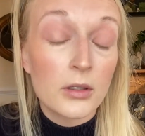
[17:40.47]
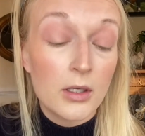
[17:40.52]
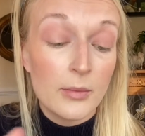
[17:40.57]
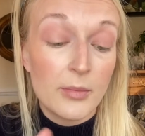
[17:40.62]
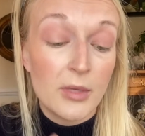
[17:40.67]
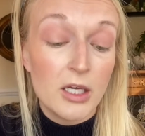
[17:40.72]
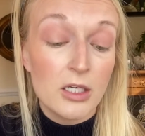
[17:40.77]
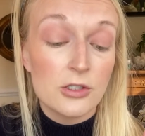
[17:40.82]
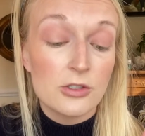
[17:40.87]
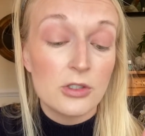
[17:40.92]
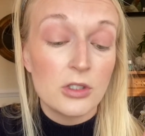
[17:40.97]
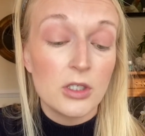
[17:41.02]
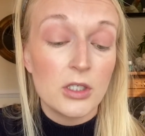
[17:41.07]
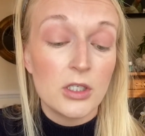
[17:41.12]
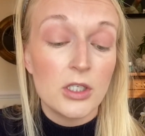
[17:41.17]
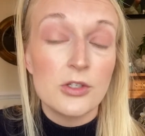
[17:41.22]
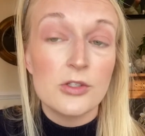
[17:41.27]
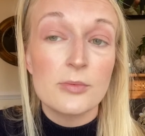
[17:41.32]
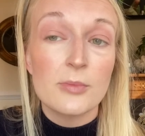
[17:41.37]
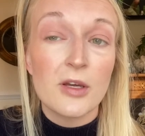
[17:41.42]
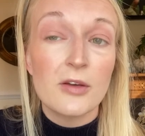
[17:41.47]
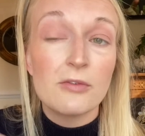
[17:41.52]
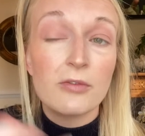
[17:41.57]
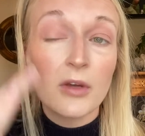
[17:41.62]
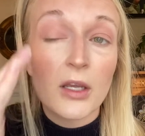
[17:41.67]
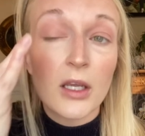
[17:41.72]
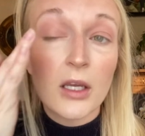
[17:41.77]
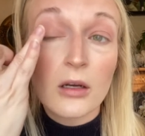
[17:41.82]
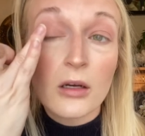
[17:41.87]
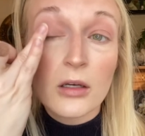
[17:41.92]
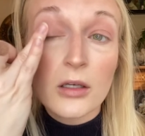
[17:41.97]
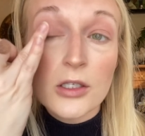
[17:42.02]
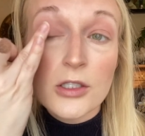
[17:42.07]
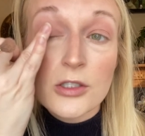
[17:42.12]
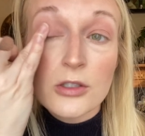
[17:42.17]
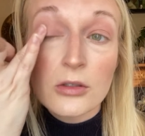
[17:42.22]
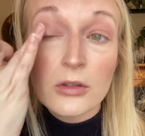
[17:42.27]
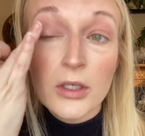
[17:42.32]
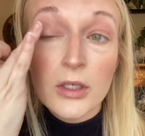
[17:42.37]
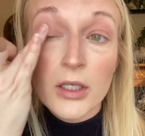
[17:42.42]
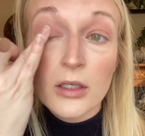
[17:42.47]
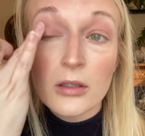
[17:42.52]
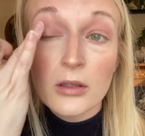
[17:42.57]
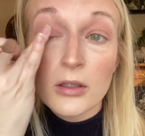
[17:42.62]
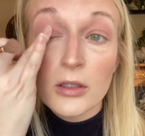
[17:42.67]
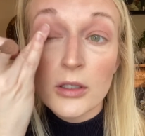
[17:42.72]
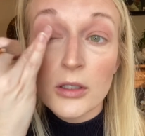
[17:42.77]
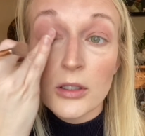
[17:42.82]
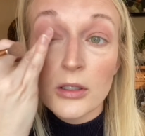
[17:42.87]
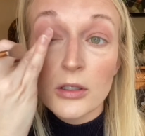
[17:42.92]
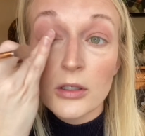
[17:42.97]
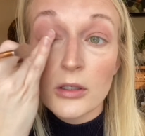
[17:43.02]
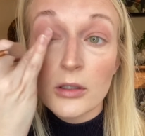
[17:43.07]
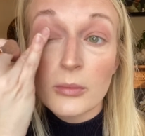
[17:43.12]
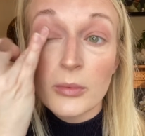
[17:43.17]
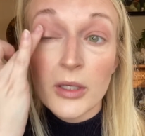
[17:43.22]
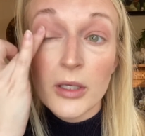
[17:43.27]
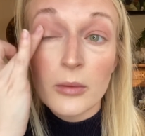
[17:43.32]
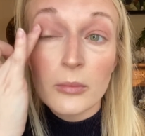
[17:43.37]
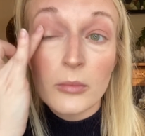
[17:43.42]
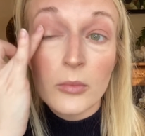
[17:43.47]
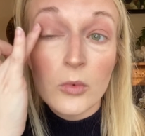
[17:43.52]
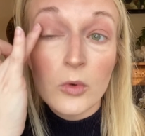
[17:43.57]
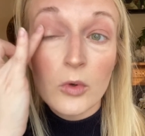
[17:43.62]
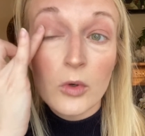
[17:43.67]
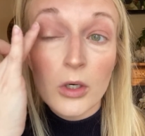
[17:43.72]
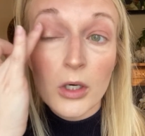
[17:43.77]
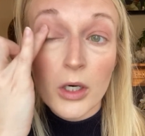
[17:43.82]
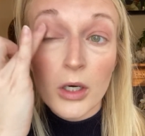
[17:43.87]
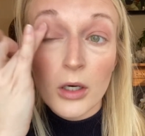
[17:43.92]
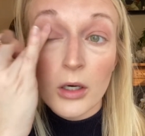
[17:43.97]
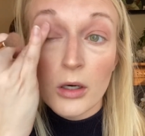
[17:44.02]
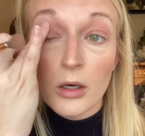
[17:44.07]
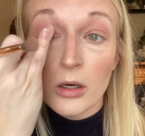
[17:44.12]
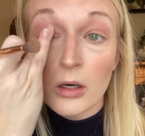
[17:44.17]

Actually going to use my finger because you'll get a little bit more